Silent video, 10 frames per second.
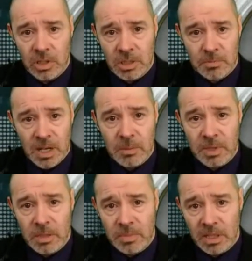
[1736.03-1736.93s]
It's maybe
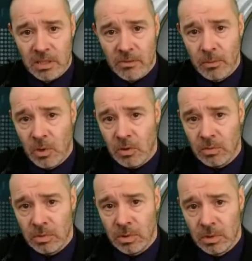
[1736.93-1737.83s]
the biggest of them all.
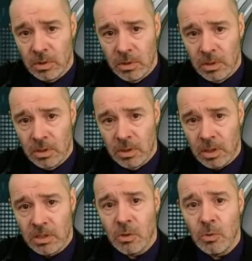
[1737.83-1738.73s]

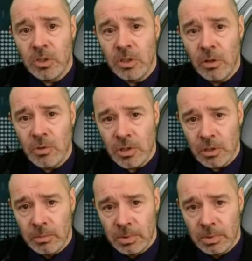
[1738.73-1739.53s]
It's called YouTube.